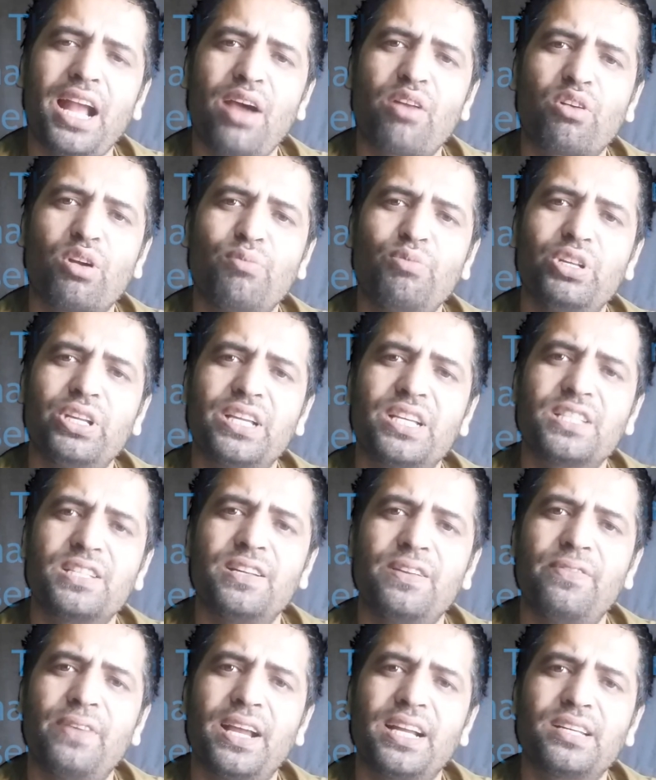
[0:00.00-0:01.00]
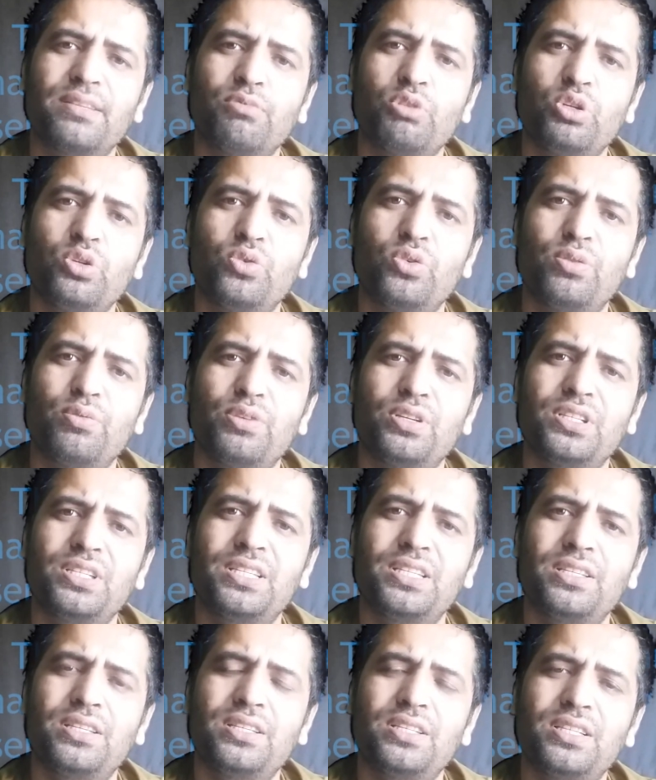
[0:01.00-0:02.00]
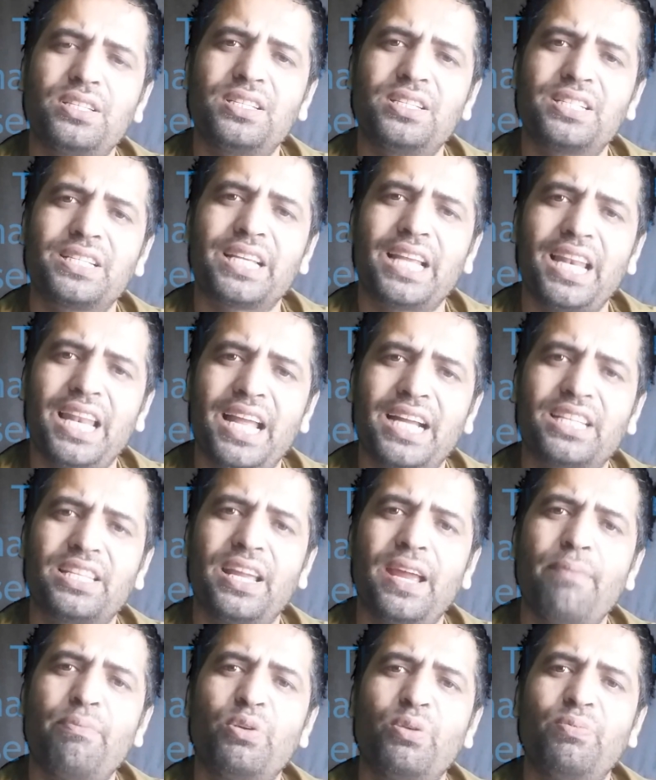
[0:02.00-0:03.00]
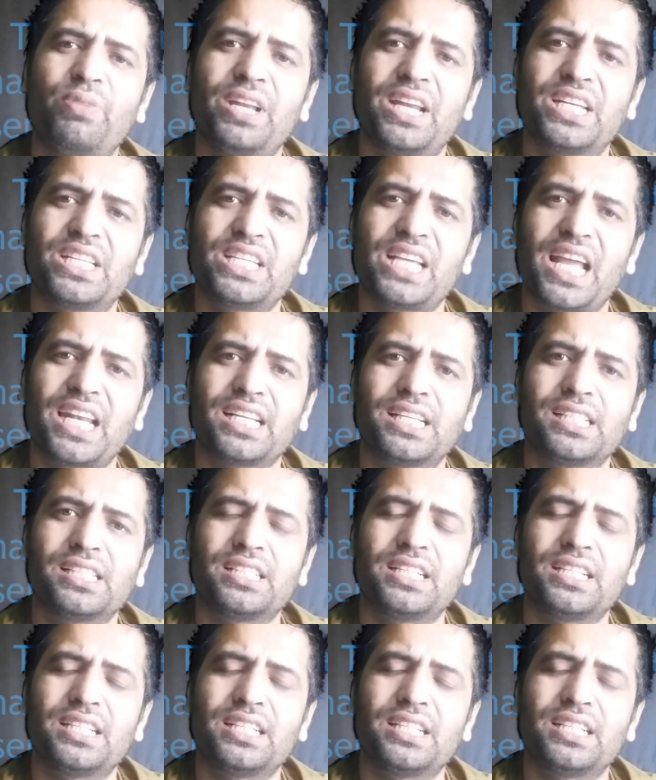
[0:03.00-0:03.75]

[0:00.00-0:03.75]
to make our communication effective, we should select the appropriate